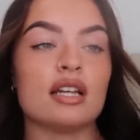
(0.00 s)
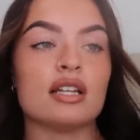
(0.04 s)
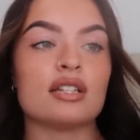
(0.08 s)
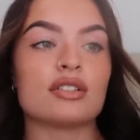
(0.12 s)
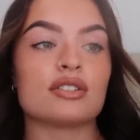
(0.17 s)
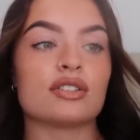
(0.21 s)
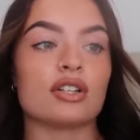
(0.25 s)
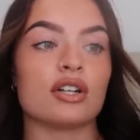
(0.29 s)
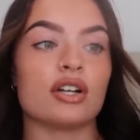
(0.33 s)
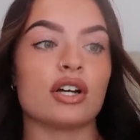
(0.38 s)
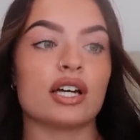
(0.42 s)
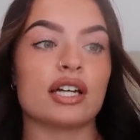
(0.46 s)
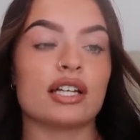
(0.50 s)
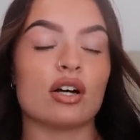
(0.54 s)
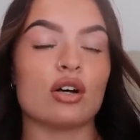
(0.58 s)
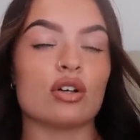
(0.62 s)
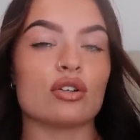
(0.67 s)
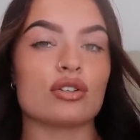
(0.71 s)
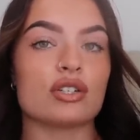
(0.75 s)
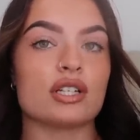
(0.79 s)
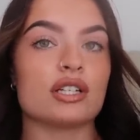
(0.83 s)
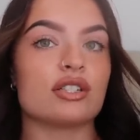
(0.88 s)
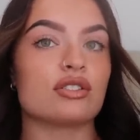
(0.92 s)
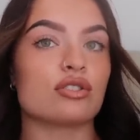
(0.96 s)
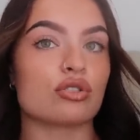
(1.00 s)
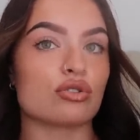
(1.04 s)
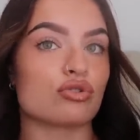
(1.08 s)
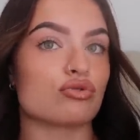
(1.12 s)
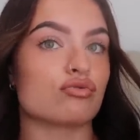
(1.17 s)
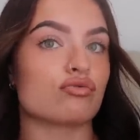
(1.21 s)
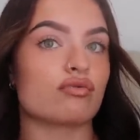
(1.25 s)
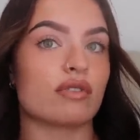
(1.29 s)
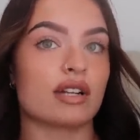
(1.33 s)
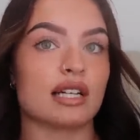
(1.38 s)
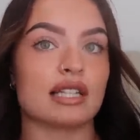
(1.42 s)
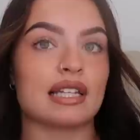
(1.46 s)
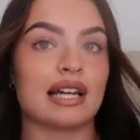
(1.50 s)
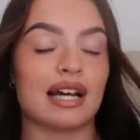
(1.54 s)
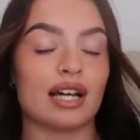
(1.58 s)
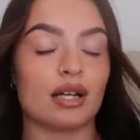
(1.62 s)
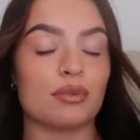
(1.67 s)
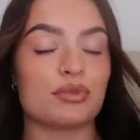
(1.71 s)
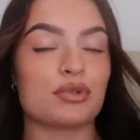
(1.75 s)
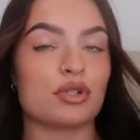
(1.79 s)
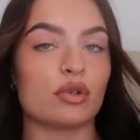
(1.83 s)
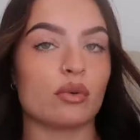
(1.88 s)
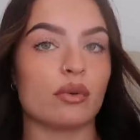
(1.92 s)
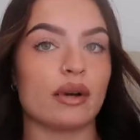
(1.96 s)
So it does really
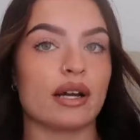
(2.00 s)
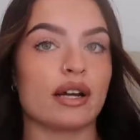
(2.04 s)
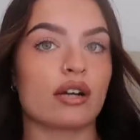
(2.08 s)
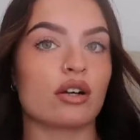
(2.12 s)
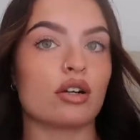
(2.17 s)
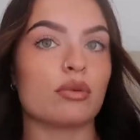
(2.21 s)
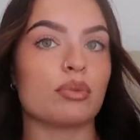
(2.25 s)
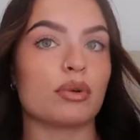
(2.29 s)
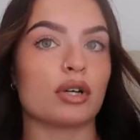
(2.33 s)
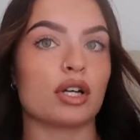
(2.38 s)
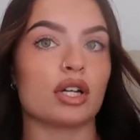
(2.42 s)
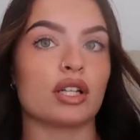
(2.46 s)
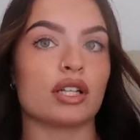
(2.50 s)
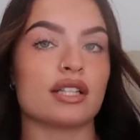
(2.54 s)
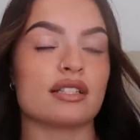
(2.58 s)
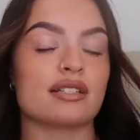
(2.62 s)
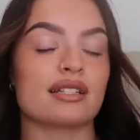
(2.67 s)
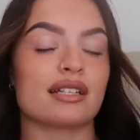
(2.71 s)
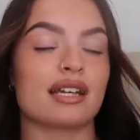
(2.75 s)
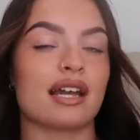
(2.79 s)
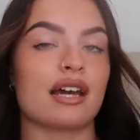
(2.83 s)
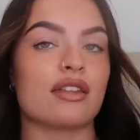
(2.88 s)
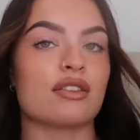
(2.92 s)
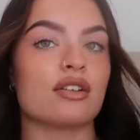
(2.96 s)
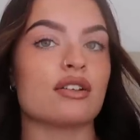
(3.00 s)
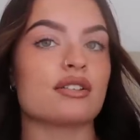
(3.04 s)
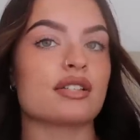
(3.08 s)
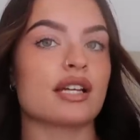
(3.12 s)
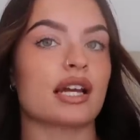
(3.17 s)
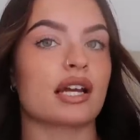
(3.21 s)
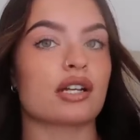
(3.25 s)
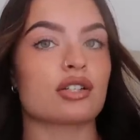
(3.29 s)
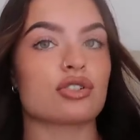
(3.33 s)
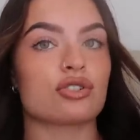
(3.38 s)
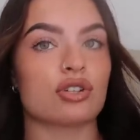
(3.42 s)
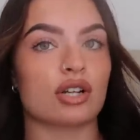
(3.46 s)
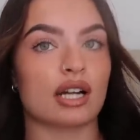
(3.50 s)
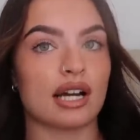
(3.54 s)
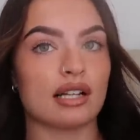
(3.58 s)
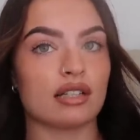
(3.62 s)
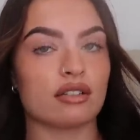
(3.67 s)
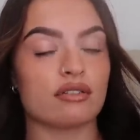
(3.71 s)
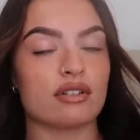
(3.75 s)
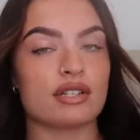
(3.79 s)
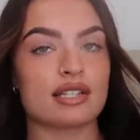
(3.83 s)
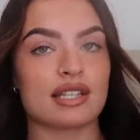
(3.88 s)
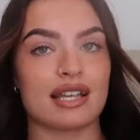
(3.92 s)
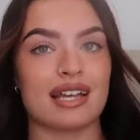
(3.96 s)
help to wake up earlier to get those extra
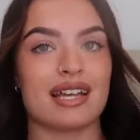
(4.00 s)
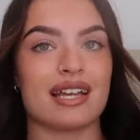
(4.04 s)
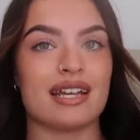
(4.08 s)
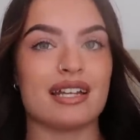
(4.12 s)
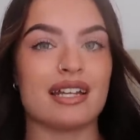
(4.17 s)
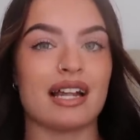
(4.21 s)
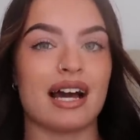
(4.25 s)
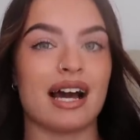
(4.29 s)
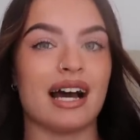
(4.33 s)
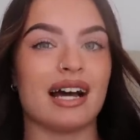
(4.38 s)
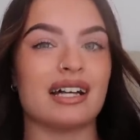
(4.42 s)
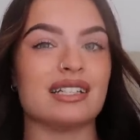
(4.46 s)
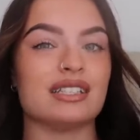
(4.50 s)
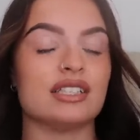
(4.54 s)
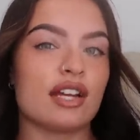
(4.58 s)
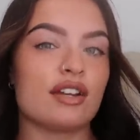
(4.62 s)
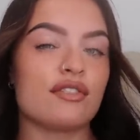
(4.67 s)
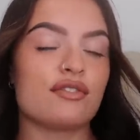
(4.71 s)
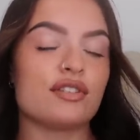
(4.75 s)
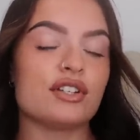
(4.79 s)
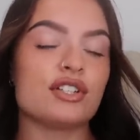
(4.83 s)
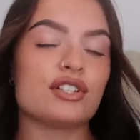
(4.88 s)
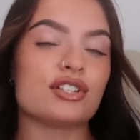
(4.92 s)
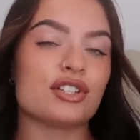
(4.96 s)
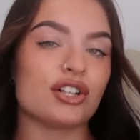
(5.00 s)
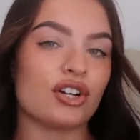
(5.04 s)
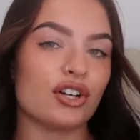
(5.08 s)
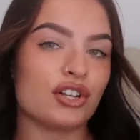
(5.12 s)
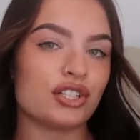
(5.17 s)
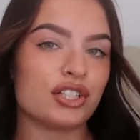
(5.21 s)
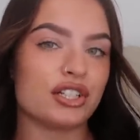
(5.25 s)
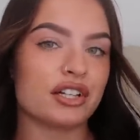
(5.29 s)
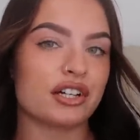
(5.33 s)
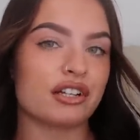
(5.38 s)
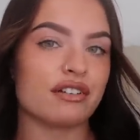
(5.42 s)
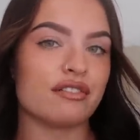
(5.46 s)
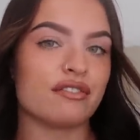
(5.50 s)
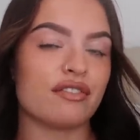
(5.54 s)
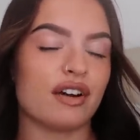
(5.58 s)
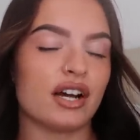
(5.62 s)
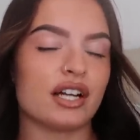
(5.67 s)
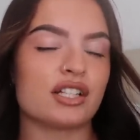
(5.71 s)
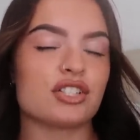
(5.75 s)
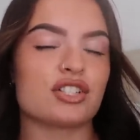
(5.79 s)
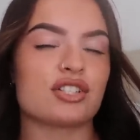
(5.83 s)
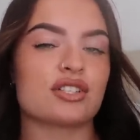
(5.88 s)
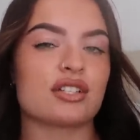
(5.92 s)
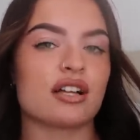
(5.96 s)
calories in, and if you don't, you can
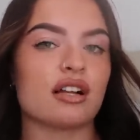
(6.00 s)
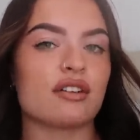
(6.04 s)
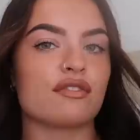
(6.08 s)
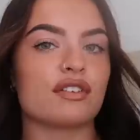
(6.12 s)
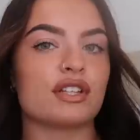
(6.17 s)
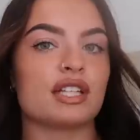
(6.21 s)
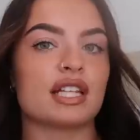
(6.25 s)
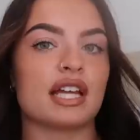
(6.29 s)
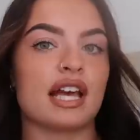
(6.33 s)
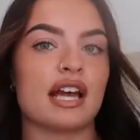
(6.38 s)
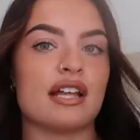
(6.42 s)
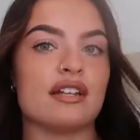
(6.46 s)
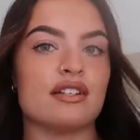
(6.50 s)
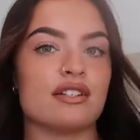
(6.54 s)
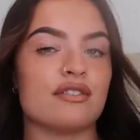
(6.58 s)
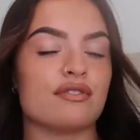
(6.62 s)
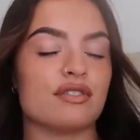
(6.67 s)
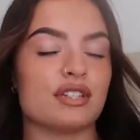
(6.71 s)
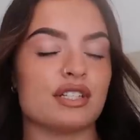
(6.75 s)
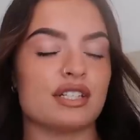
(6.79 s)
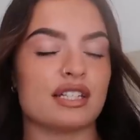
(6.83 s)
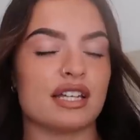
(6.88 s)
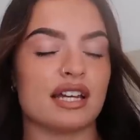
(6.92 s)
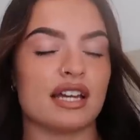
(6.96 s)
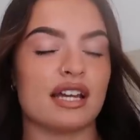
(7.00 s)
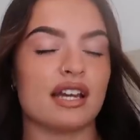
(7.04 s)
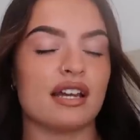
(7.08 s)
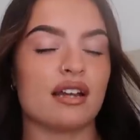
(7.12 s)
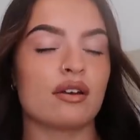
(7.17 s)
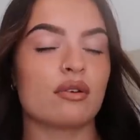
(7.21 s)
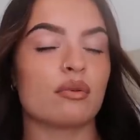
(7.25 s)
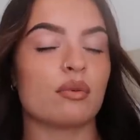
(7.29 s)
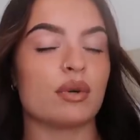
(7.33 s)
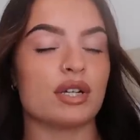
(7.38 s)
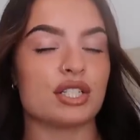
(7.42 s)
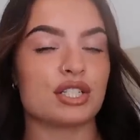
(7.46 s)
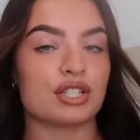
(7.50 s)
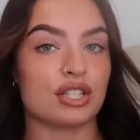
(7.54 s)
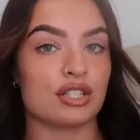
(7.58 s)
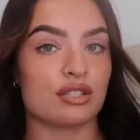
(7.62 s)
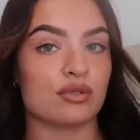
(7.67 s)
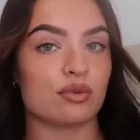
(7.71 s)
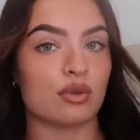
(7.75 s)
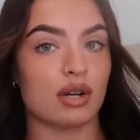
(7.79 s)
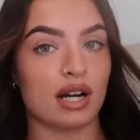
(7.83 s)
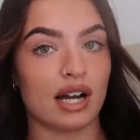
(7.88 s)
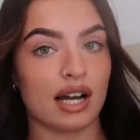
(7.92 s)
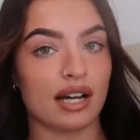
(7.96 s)
find yourself at the end of the day, which
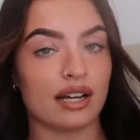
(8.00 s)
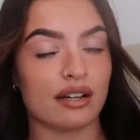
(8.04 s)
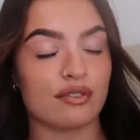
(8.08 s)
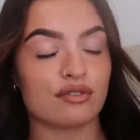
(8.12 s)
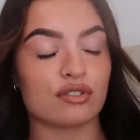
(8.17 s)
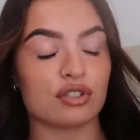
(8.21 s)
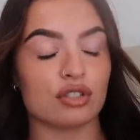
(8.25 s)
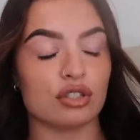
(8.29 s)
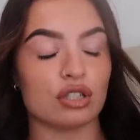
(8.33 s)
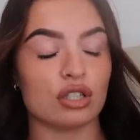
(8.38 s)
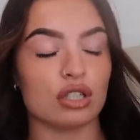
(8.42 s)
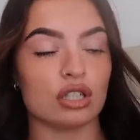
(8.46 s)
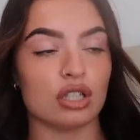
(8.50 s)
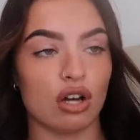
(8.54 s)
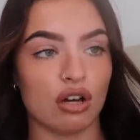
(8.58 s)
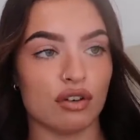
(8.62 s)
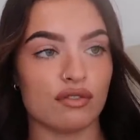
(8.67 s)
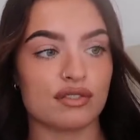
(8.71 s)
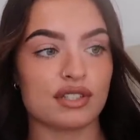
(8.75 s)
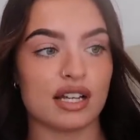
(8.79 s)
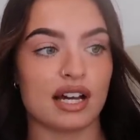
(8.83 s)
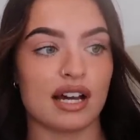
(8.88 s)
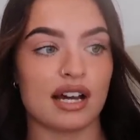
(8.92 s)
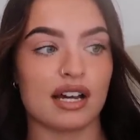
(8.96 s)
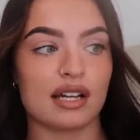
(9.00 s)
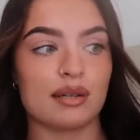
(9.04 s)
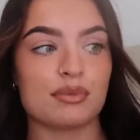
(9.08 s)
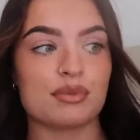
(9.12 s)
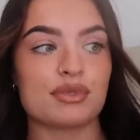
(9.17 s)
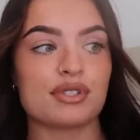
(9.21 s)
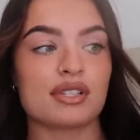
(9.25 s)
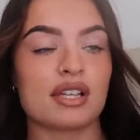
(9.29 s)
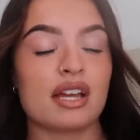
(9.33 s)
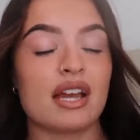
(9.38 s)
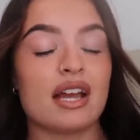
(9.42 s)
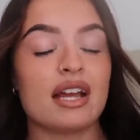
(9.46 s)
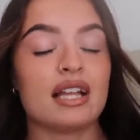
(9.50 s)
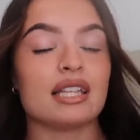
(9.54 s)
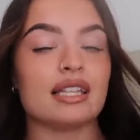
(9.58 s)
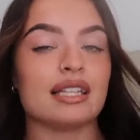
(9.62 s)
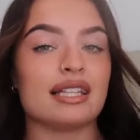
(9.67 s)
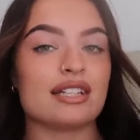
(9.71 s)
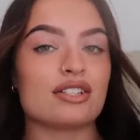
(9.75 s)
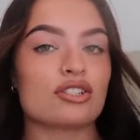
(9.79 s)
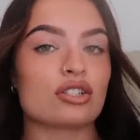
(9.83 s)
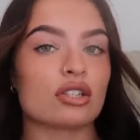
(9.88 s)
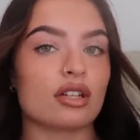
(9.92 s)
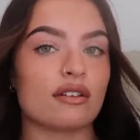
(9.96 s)
is what I have done a lot of times,
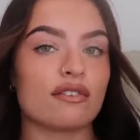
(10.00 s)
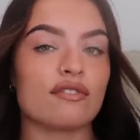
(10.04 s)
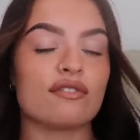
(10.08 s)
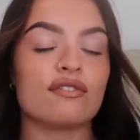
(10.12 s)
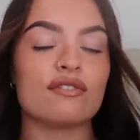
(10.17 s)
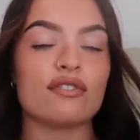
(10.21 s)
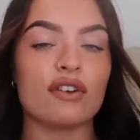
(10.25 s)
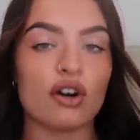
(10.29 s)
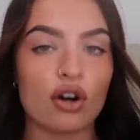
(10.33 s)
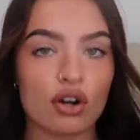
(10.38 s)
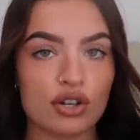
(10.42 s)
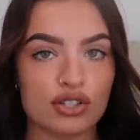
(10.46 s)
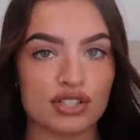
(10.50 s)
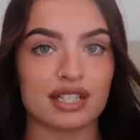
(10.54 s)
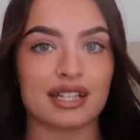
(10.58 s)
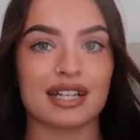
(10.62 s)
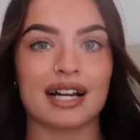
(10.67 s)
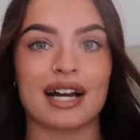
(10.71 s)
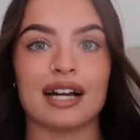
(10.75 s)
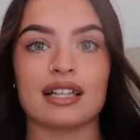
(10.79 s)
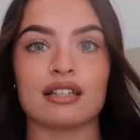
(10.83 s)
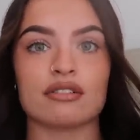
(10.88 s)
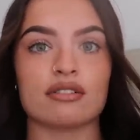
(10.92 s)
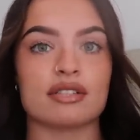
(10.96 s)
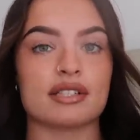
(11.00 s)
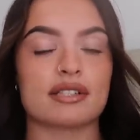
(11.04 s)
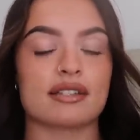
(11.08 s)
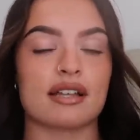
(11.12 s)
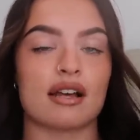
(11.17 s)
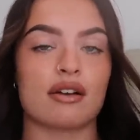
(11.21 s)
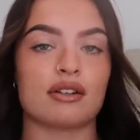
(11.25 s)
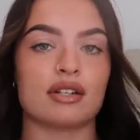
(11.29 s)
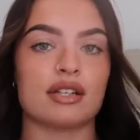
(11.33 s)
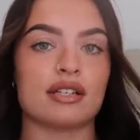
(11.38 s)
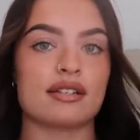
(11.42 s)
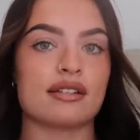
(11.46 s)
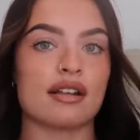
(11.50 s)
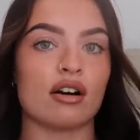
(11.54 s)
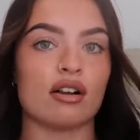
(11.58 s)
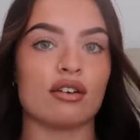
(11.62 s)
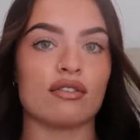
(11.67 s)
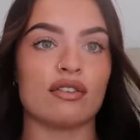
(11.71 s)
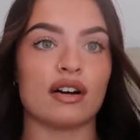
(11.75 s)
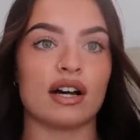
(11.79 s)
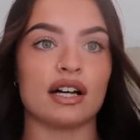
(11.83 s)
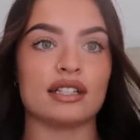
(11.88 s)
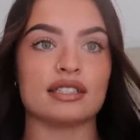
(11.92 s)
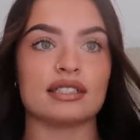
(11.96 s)
literally forcing calories down
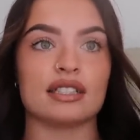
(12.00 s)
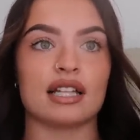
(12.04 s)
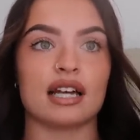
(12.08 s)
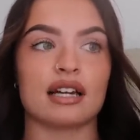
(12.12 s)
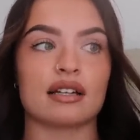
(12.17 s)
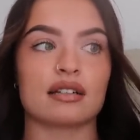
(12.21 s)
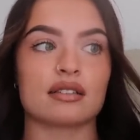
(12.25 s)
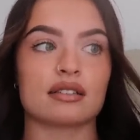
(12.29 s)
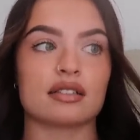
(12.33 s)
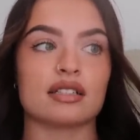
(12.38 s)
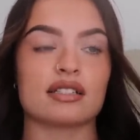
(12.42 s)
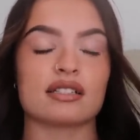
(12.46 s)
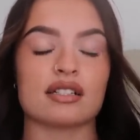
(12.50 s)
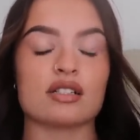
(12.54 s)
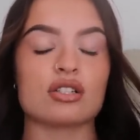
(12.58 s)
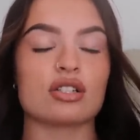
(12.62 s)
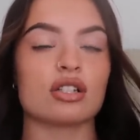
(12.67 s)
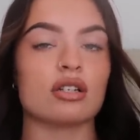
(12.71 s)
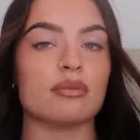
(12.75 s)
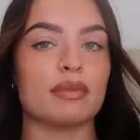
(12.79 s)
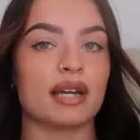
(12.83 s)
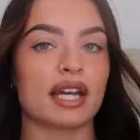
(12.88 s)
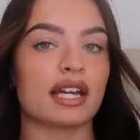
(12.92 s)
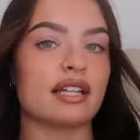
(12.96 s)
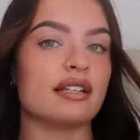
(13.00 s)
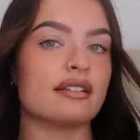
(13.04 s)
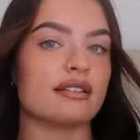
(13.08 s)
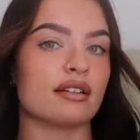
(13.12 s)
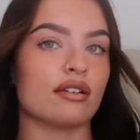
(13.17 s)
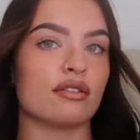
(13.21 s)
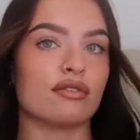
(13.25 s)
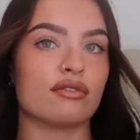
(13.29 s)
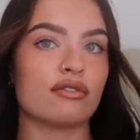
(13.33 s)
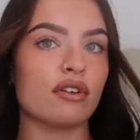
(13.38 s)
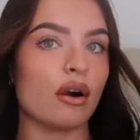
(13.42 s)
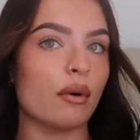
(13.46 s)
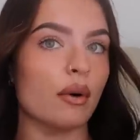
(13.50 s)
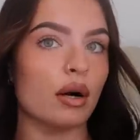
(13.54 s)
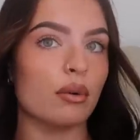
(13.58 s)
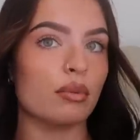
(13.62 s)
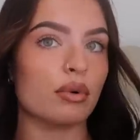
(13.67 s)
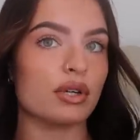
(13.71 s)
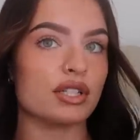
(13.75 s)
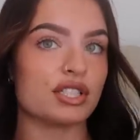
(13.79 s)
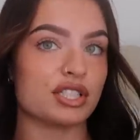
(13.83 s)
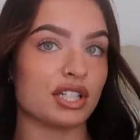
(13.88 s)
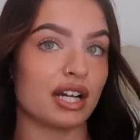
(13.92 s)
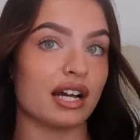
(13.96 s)
yourself and like essentially making yourself throw up,
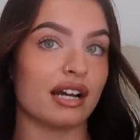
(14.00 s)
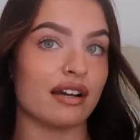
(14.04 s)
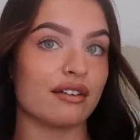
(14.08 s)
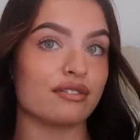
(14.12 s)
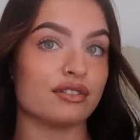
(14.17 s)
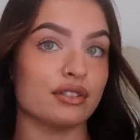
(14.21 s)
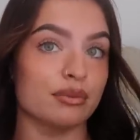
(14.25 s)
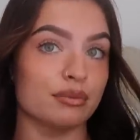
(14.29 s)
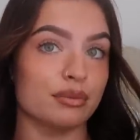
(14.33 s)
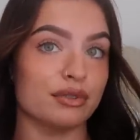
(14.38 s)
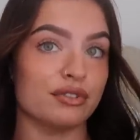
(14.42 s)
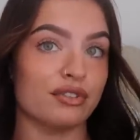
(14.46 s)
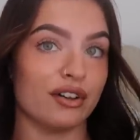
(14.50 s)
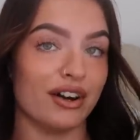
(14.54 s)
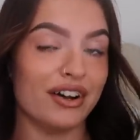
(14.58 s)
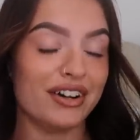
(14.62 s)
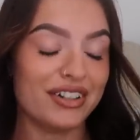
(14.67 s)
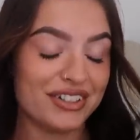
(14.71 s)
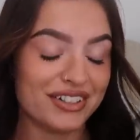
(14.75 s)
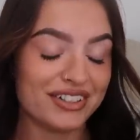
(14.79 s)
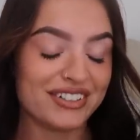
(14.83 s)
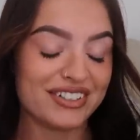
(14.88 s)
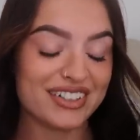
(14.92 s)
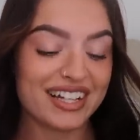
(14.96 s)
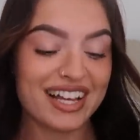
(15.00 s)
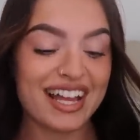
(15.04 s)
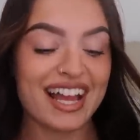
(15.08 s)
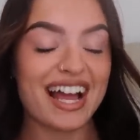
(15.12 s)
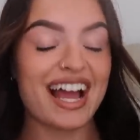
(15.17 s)
which I have done before.